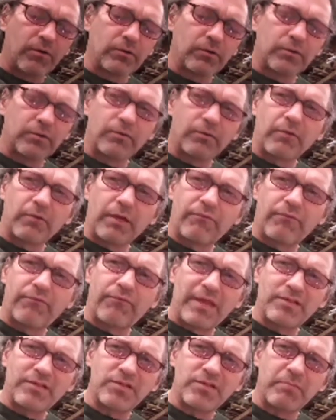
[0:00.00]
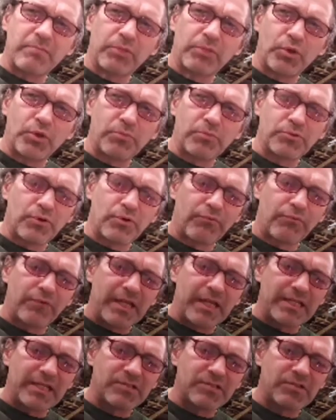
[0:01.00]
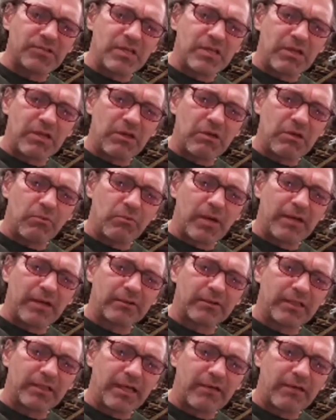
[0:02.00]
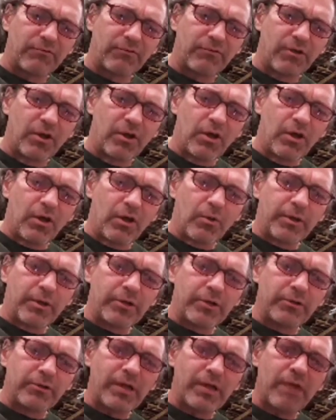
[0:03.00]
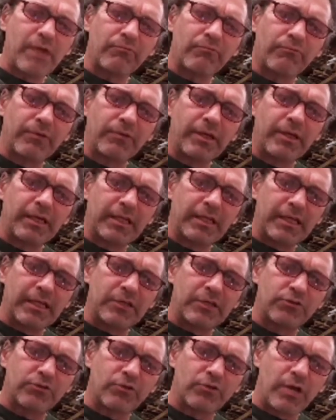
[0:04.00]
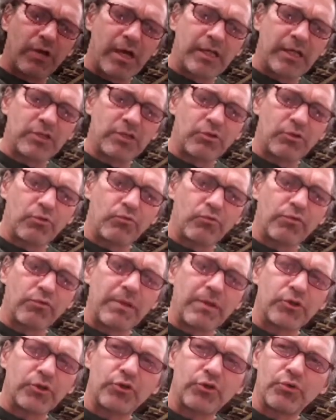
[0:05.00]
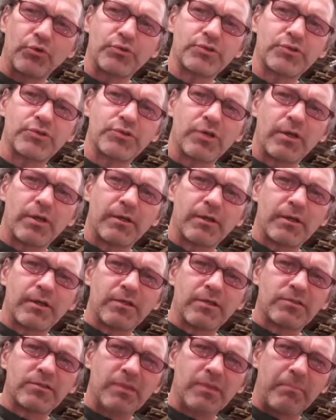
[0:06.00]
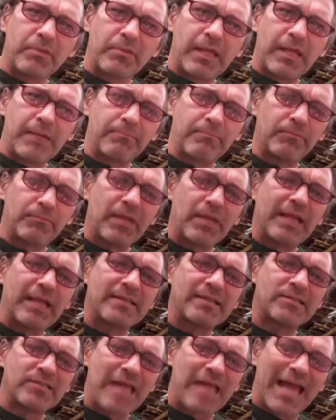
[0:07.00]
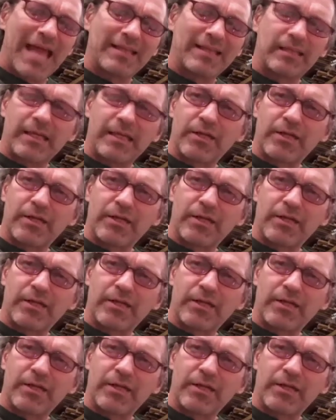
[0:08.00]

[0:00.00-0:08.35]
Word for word: like fantasy blooms or fantasy wildlife, where you're not really trying to reproduce something exactly.